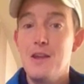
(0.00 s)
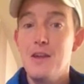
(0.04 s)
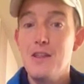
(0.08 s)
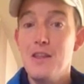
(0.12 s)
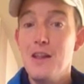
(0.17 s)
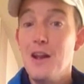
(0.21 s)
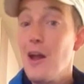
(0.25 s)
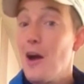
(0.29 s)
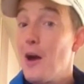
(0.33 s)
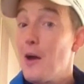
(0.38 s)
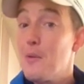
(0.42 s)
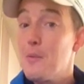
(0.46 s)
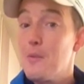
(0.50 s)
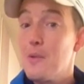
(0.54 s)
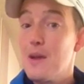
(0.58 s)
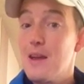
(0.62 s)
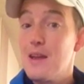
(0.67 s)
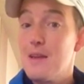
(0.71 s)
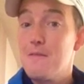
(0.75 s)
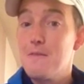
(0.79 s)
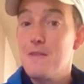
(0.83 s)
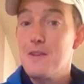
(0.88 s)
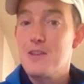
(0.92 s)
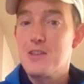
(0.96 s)
other line
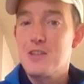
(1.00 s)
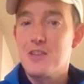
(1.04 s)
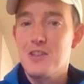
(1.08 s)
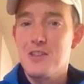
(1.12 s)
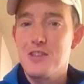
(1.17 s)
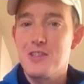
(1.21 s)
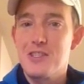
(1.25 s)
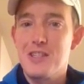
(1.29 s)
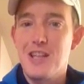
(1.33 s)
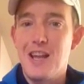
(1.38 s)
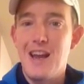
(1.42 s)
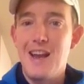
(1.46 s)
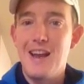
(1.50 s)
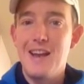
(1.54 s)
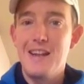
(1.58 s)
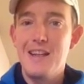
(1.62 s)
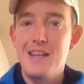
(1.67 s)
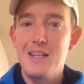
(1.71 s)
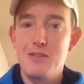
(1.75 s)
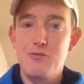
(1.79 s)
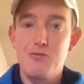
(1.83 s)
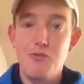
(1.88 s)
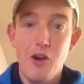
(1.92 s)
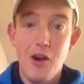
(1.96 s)
we fish on the Stainy
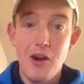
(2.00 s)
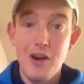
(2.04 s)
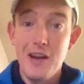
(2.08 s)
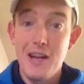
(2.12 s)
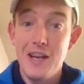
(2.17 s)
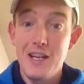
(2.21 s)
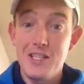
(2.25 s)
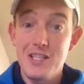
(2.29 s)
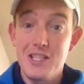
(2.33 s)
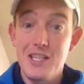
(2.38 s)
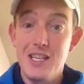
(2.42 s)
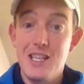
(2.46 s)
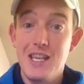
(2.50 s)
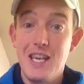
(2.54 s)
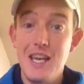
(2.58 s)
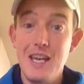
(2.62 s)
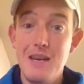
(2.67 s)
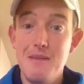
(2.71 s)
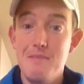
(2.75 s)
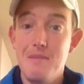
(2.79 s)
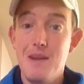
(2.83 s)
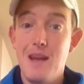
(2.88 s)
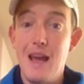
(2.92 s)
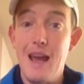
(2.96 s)
is right next to your
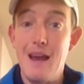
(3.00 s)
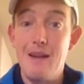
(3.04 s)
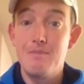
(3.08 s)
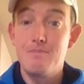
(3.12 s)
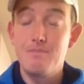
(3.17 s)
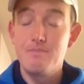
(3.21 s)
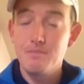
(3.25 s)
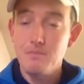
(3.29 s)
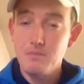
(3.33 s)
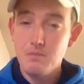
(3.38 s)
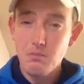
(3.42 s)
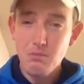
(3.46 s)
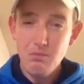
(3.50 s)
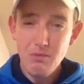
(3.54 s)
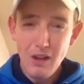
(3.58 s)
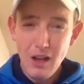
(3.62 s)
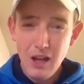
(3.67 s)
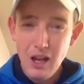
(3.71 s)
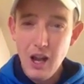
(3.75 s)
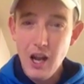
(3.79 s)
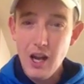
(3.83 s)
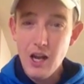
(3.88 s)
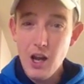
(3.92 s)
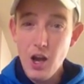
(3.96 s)
keep net.
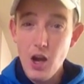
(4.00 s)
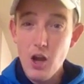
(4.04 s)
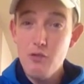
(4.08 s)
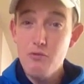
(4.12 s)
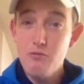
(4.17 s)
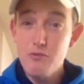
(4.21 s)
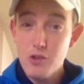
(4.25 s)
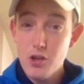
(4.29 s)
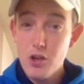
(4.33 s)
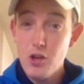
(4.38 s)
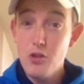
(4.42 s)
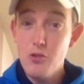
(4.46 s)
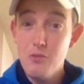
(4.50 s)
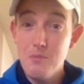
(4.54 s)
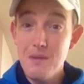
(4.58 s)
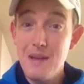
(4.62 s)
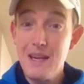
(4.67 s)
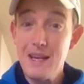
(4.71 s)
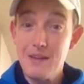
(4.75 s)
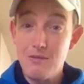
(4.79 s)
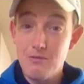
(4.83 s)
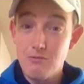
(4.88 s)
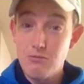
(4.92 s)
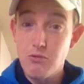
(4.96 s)
And I do
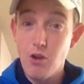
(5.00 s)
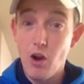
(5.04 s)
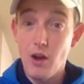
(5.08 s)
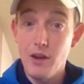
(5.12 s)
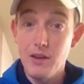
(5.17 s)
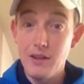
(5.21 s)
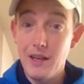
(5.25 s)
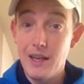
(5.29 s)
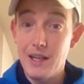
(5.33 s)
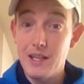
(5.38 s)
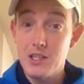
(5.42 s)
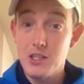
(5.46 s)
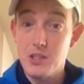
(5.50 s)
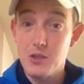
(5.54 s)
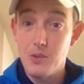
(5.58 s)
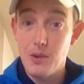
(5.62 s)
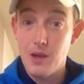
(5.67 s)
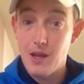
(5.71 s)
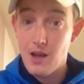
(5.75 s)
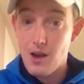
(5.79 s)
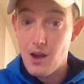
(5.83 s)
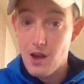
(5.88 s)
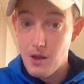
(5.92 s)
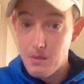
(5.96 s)
mean right next to
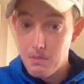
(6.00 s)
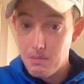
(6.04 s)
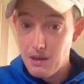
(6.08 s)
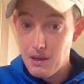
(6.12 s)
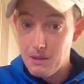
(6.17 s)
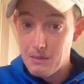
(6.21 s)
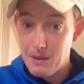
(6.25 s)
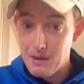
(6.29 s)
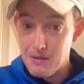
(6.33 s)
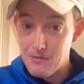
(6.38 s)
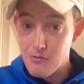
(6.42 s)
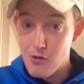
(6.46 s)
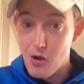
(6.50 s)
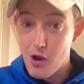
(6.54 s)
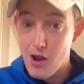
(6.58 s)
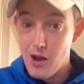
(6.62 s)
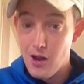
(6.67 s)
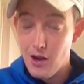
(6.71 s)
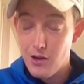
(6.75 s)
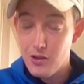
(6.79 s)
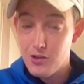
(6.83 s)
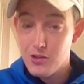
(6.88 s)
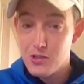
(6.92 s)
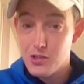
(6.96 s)
it. I plumb up right
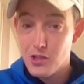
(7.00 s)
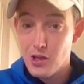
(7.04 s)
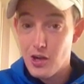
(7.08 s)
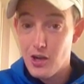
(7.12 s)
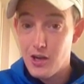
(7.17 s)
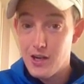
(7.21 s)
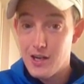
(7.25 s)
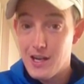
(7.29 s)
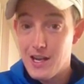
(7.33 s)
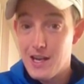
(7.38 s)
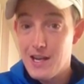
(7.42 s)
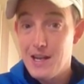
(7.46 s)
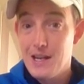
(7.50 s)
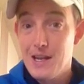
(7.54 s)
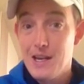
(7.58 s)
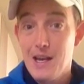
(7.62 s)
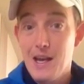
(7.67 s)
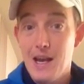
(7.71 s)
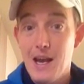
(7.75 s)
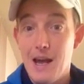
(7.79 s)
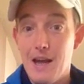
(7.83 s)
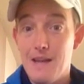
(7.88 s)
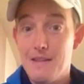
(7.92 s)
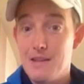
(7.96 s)
alongside it
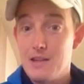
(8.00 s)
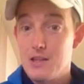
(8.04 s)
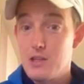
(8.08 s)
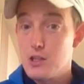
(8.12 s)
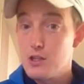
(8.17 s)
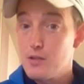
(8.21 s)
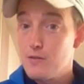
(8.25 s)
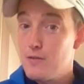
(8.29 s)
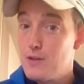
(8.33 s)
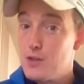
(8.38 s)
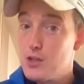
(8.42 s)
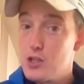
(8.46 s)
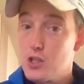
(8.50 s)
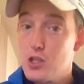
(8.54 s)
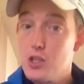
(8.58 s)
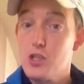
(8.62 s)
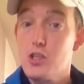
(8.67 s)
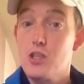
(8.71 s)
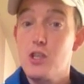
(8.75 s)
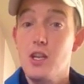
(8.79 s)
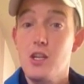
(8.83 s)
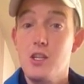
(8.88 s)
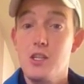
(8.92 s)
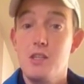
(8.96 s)
and then just fish
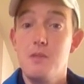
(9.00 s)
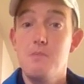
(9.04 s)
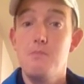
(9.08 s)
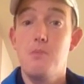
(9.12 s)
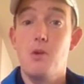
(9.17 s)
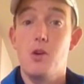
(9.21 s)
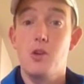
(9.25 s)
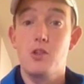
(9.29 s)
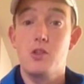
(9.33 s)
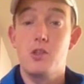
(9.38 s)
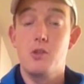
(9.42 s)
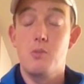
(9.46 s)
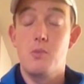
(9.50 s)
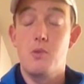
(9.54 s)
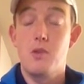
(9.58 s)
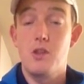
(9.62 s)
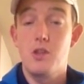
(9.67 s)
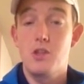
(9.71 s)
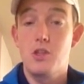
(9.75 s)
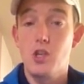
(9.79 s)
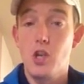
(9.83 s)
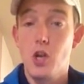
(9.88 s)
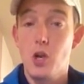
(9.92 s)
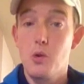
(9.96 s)
just touching bottom with a
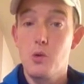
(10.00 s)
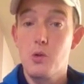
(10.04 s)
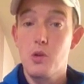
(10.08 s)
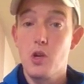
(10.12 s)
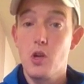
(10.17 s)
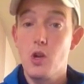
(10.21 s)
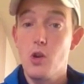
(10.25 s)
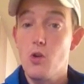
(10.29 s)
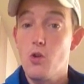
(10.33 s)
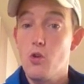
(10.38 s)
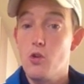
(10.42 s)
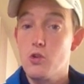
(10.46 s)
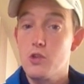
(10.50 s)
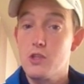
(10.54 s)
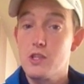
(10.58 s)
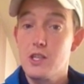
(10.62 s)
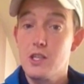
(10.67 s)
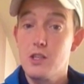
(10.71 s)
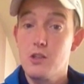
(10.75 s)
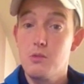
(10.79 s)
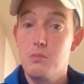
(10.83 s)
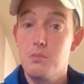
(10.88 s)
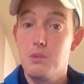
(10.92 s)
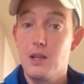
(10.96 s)
joker or a
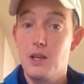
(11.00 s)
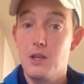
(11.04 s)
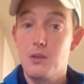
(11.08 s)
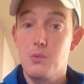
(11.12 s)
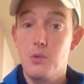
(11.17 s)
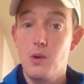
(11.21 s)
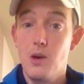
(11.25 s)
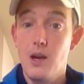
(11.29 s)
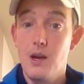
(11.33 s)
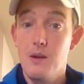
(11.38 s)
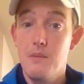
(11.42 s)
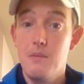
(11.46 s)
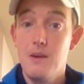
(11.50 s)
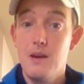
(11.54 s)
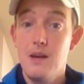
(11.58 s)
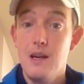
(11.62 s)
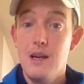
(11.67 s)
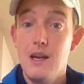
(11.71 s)
single bloodworm.